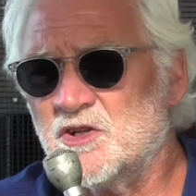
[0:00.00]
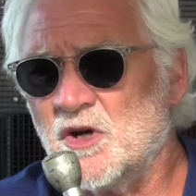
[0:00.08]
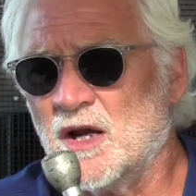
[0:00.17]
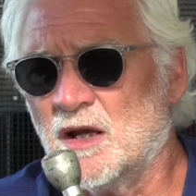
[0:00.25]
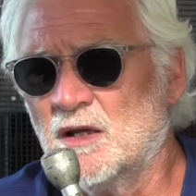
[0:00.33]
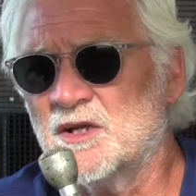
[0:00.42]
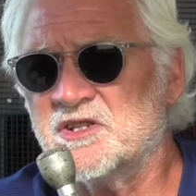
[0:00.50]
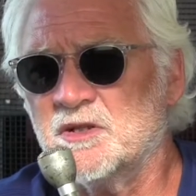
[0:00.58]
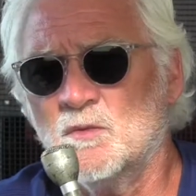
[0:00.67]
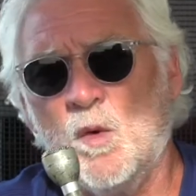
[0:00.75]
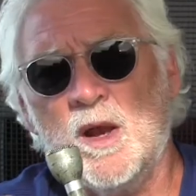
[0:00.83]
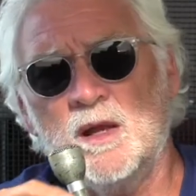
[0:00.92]
to try to
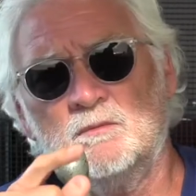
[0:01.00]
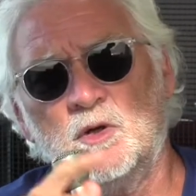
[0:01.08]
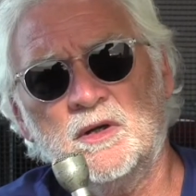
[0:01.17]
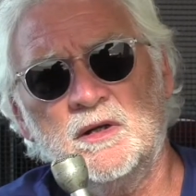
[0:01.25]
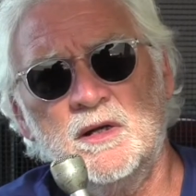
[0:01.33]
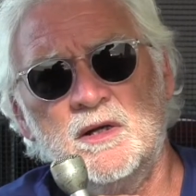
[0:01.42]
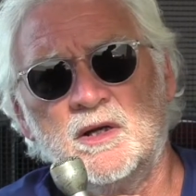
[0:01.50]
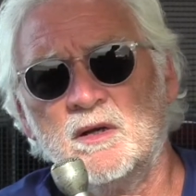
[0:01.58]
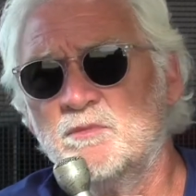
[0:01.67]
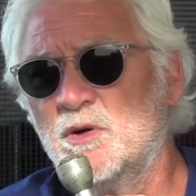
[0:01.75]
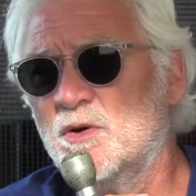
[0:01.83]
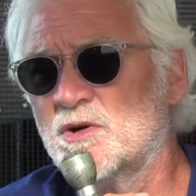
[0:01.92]
listen while I'm looking at a
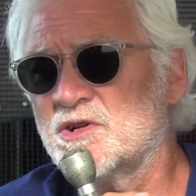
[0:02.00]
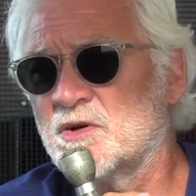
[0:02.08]
computer